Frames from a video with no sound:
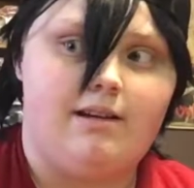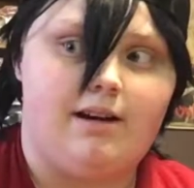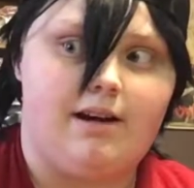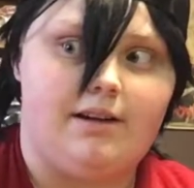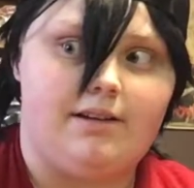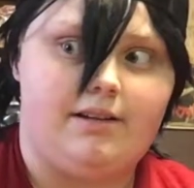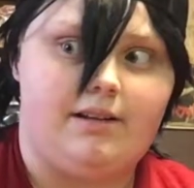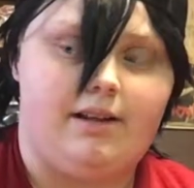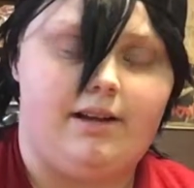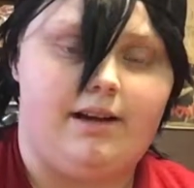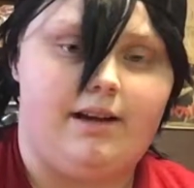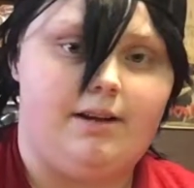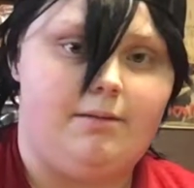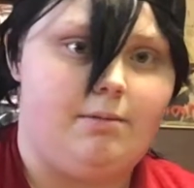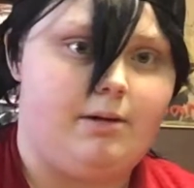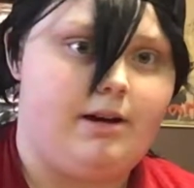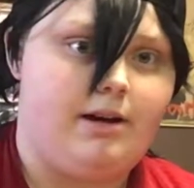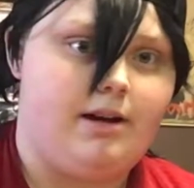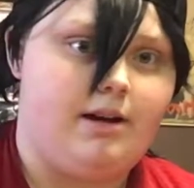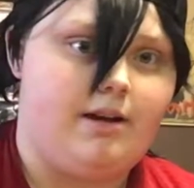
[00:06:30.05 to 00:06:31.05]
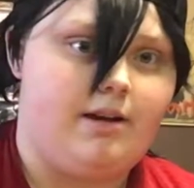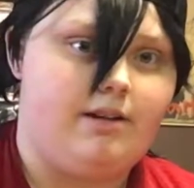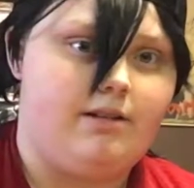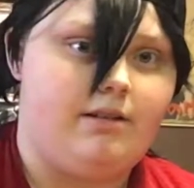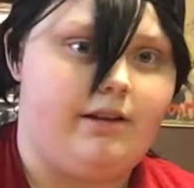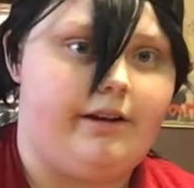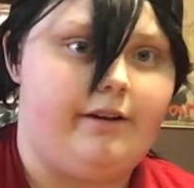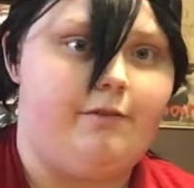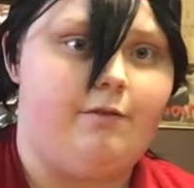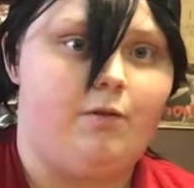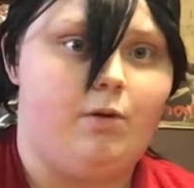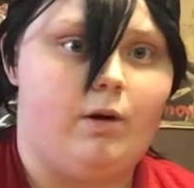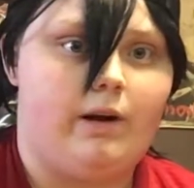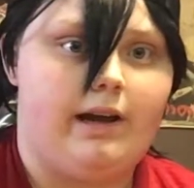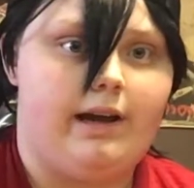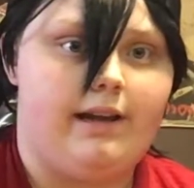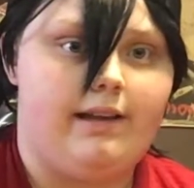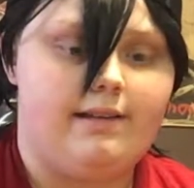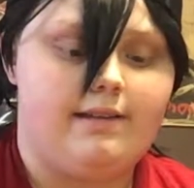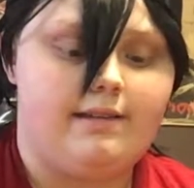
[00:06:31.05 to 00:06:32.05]
got delayed by like four
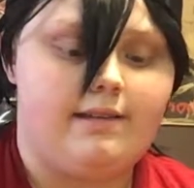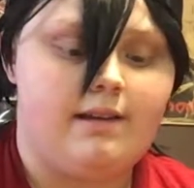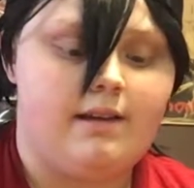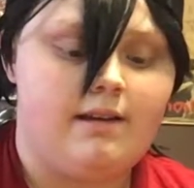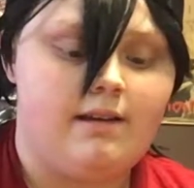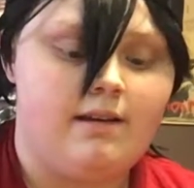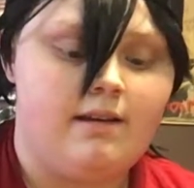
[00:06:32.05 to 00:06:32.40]
days.